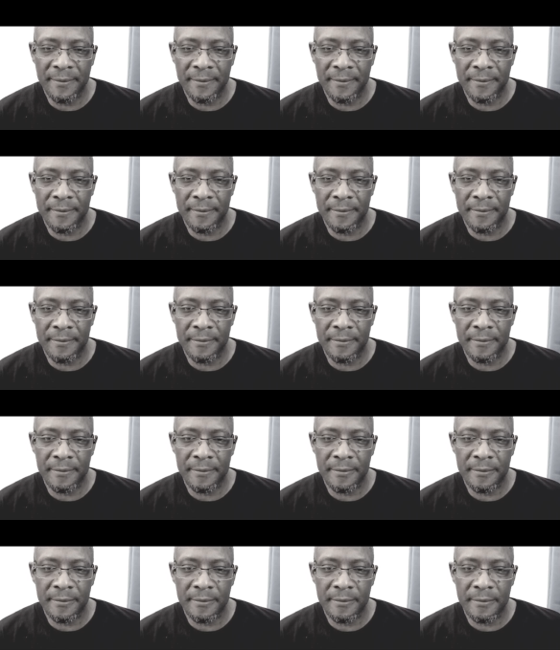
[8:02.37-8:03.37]

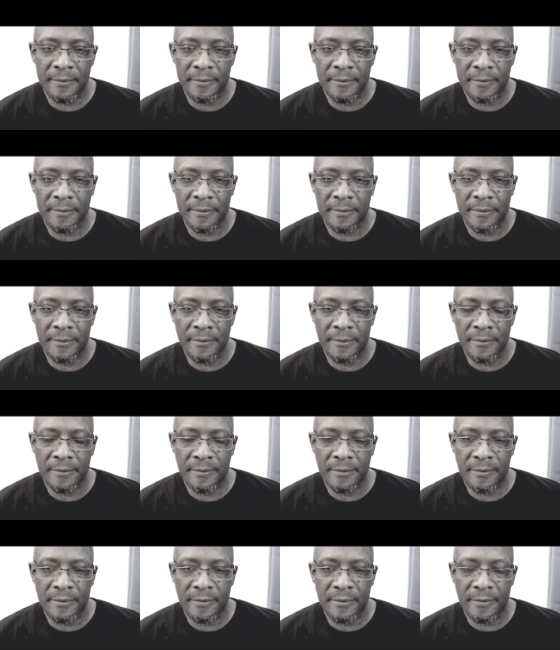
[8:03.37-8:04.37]

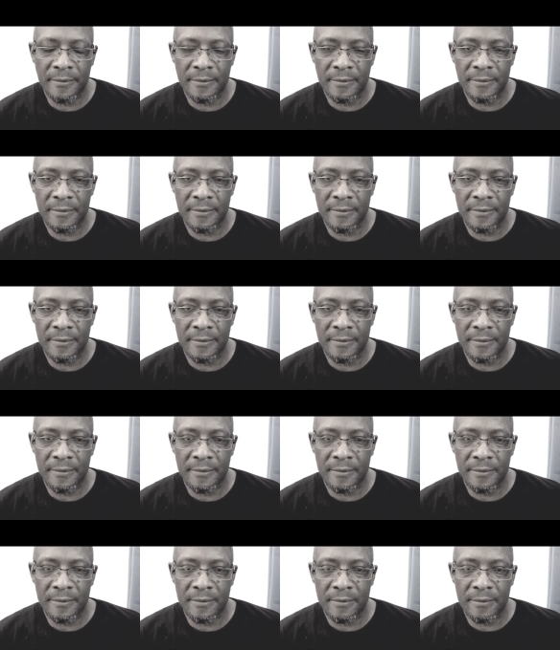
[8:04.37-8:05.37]

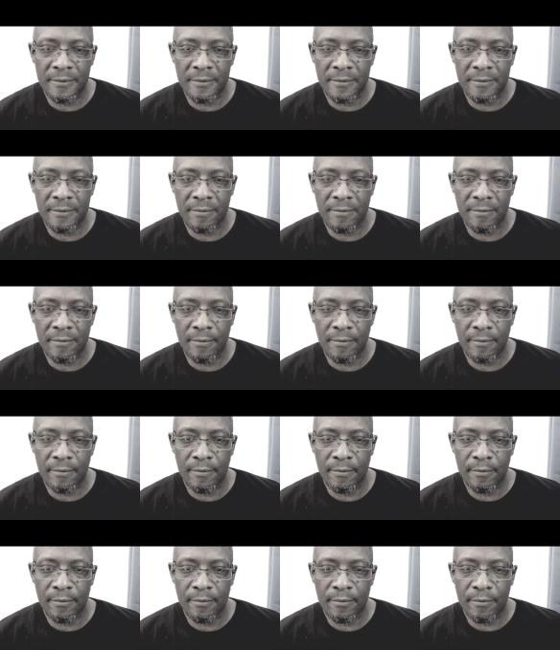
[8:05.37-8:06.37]

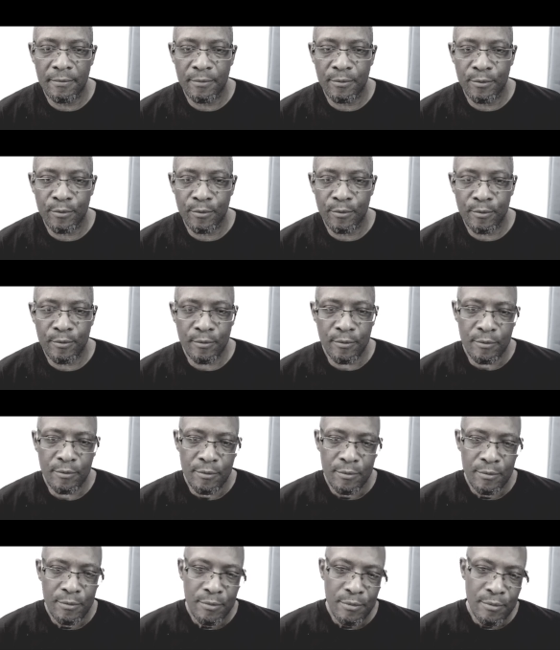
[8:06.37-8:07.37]

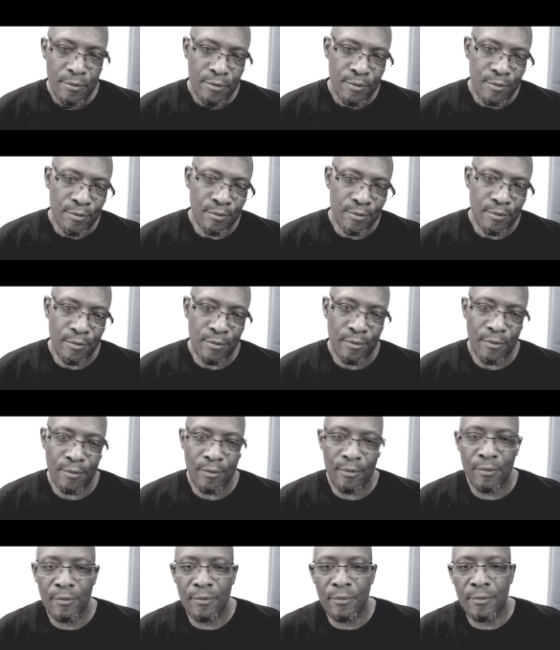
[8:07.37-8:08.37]

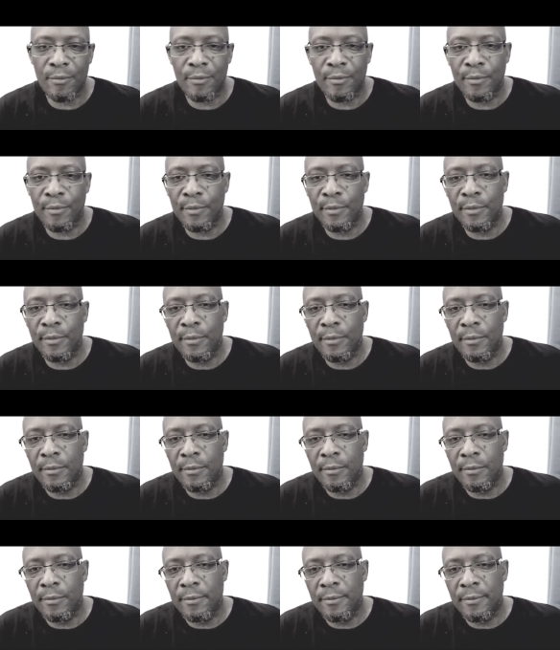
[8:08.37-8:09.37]

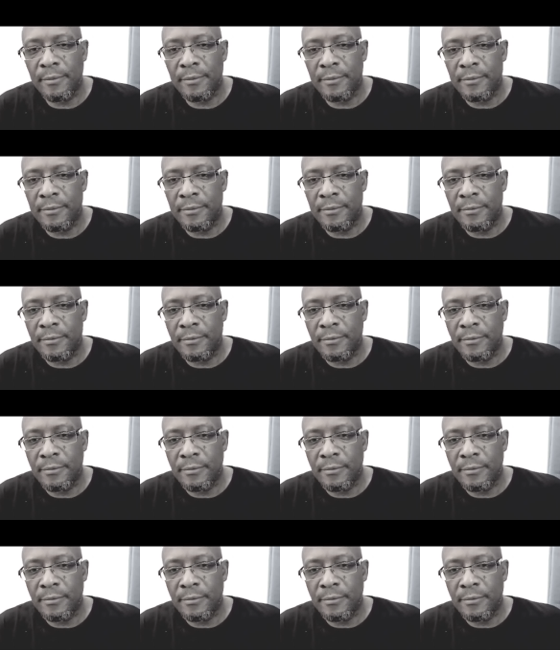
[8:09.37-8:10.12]
Nothing is said.